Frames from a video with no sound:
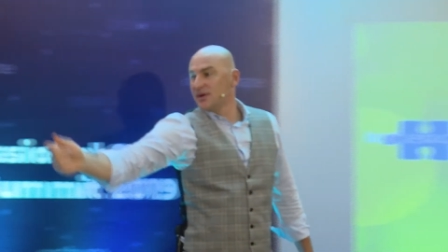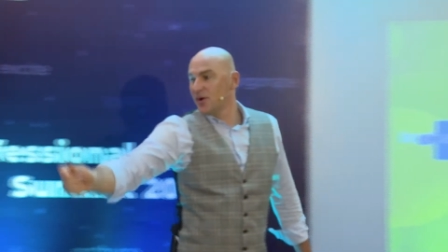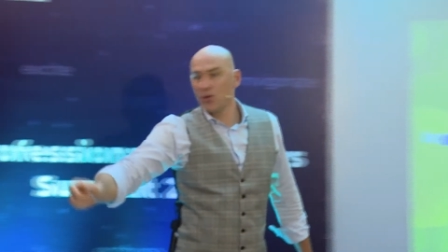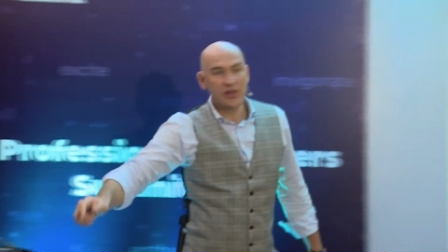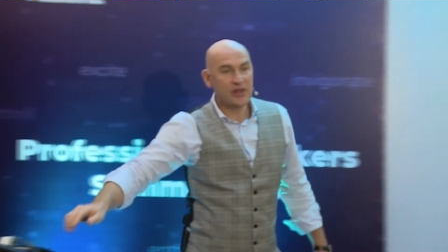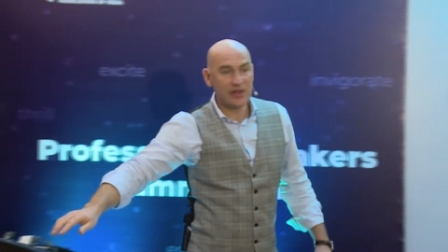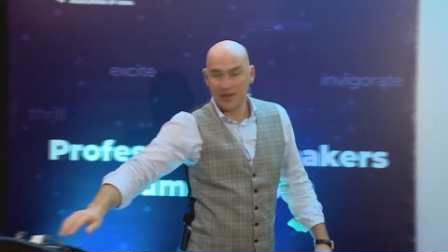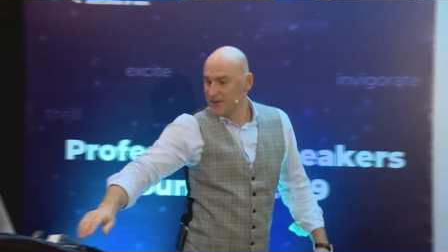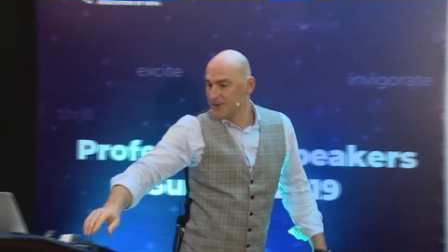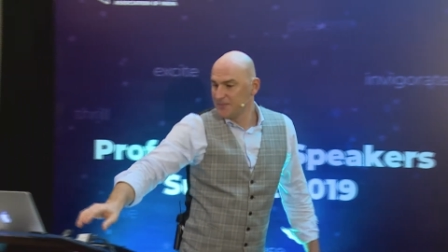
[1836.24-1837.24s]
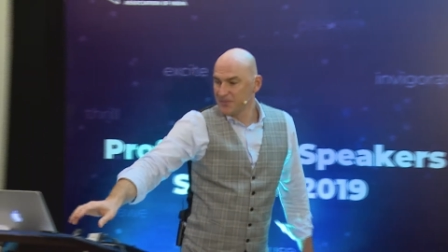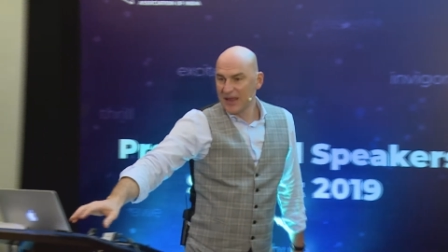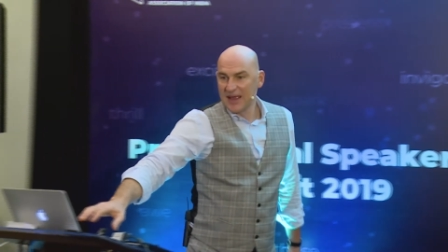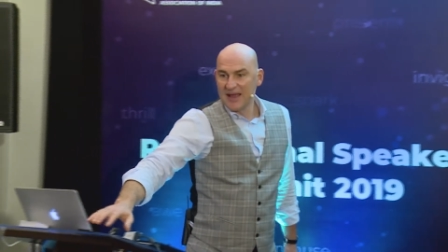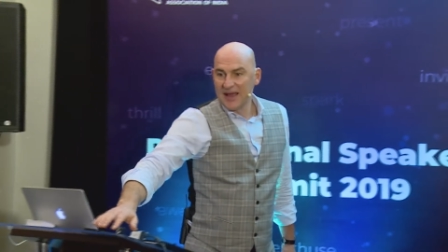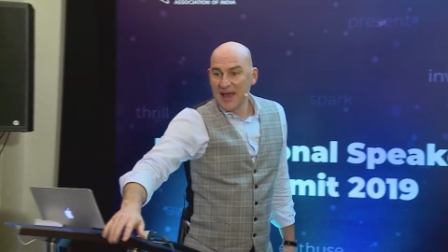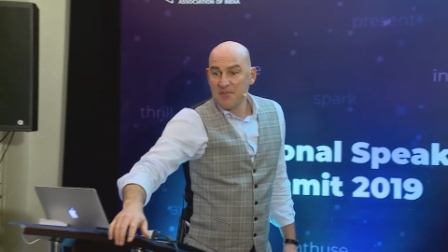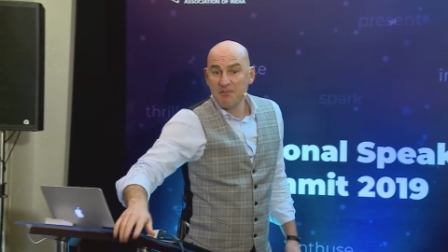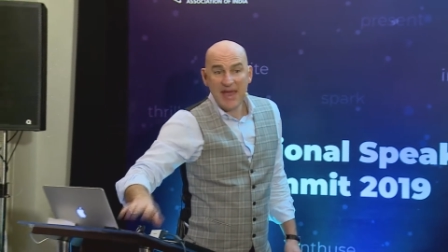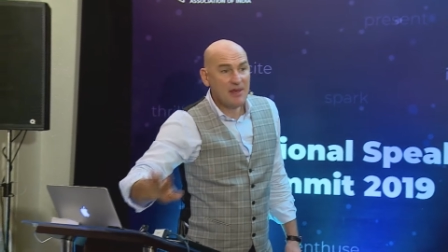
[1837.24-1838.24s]
Oh, really?
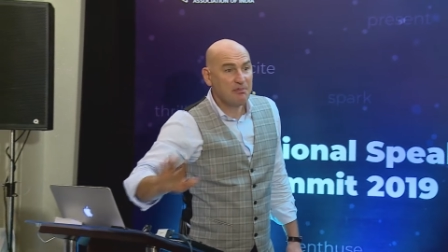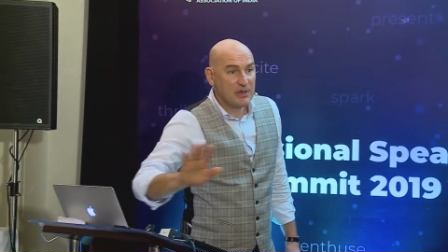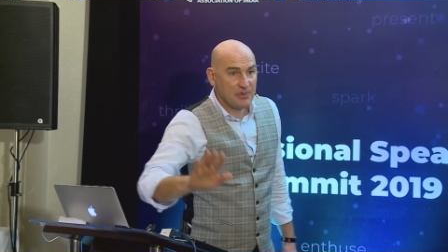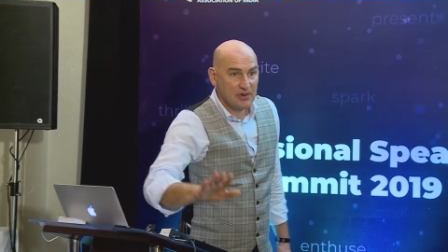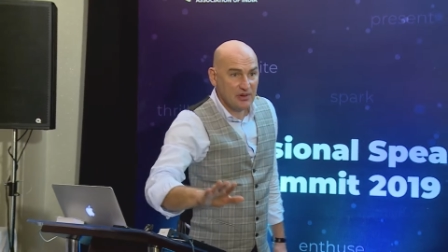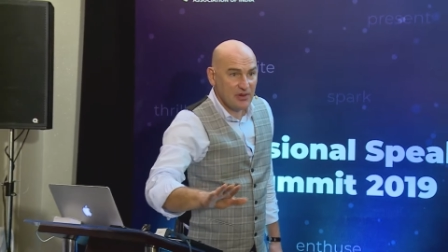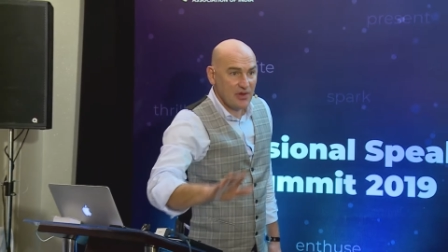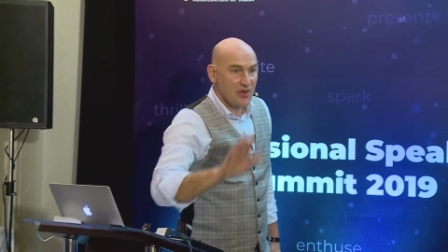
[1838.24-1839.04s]
Many people